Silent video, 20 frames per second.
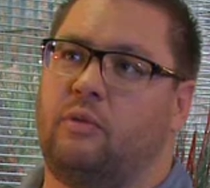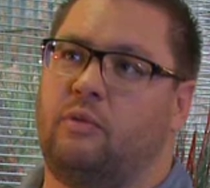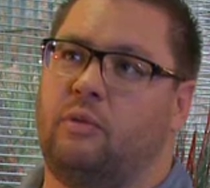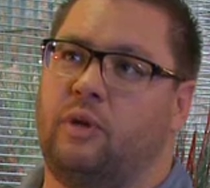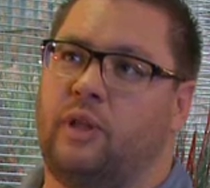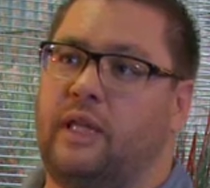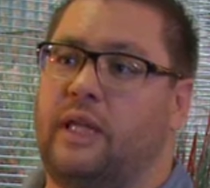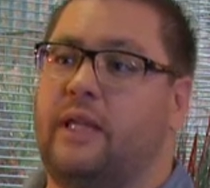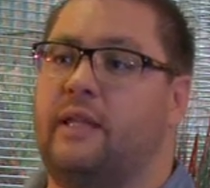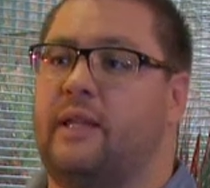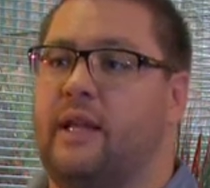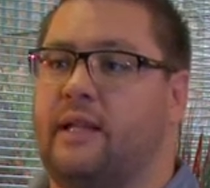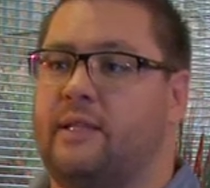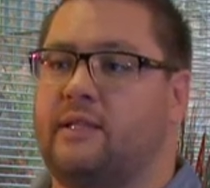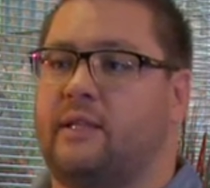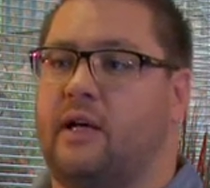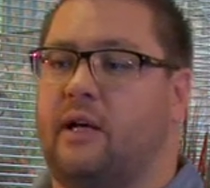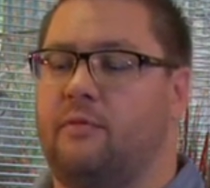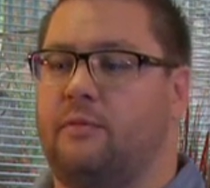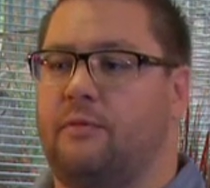within that
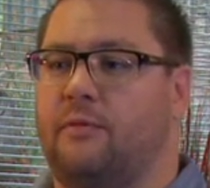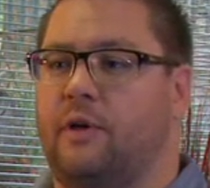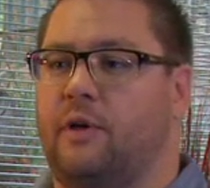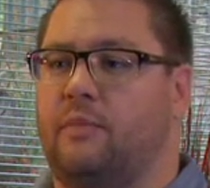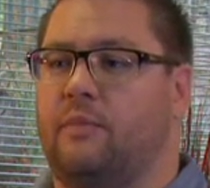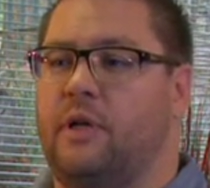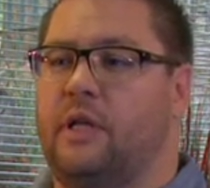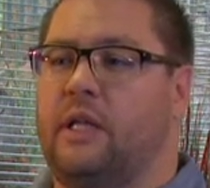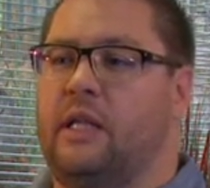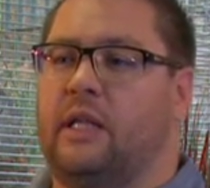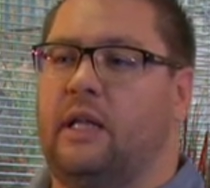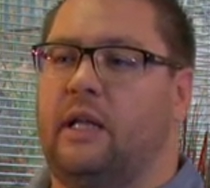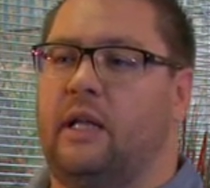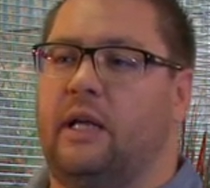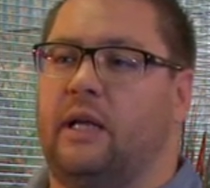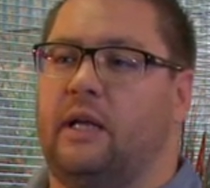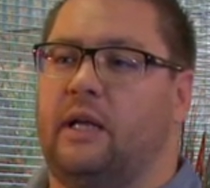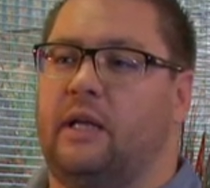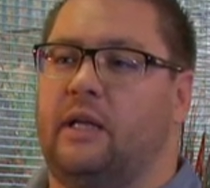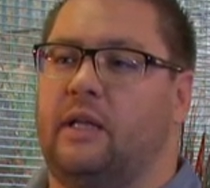time frame,
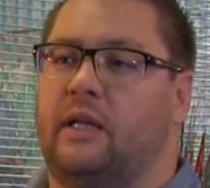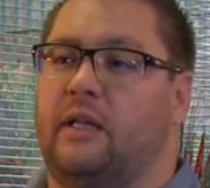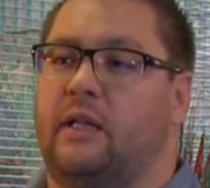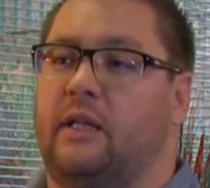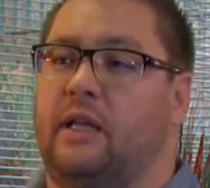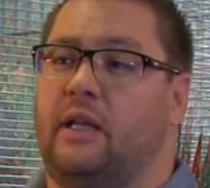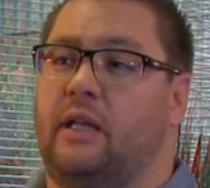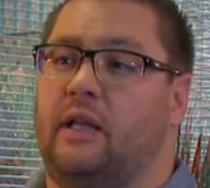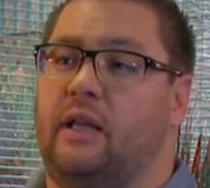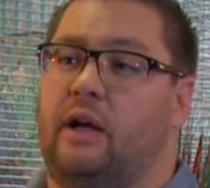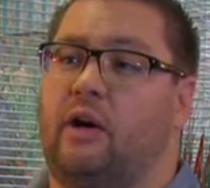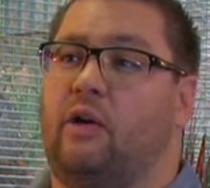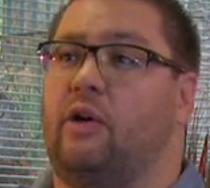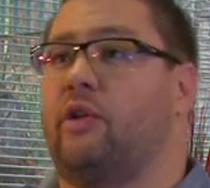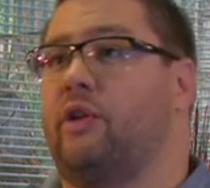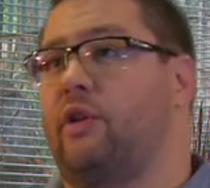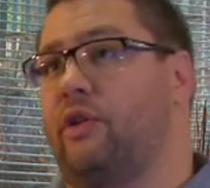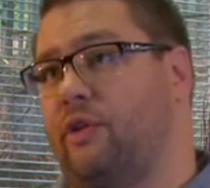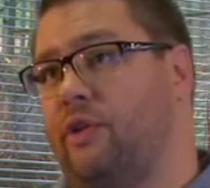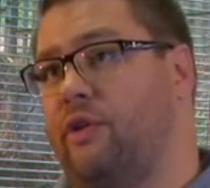I then,
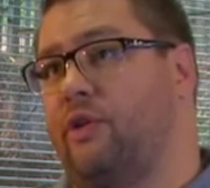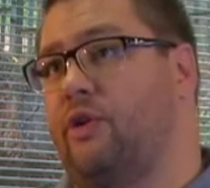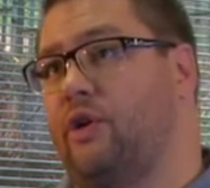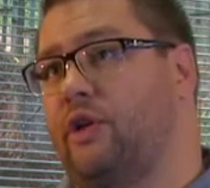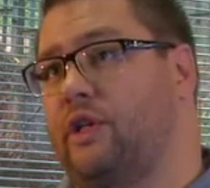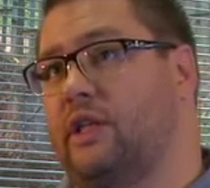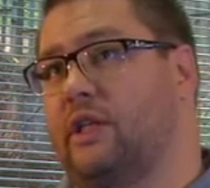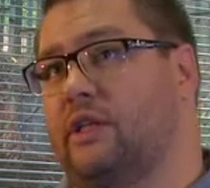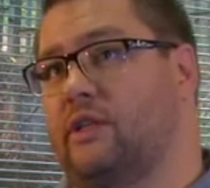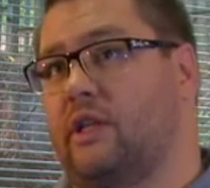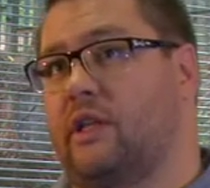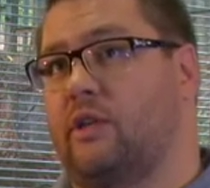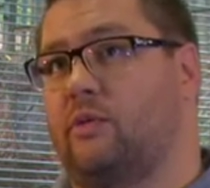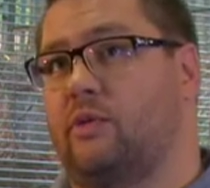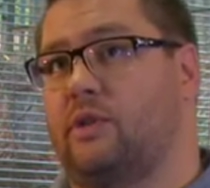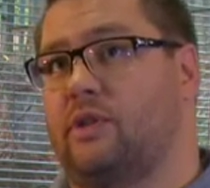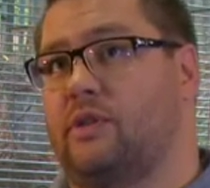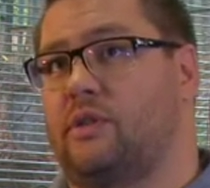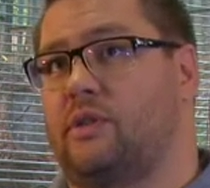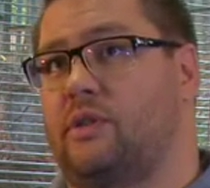on the third year, so that
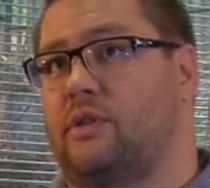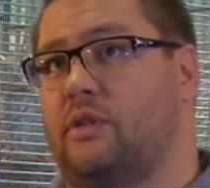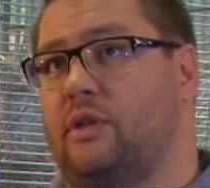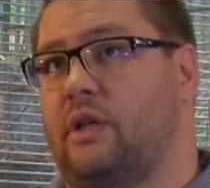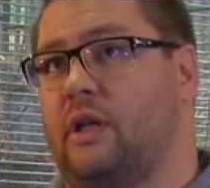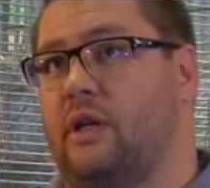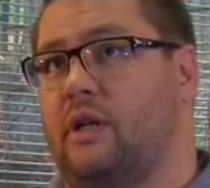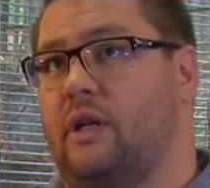was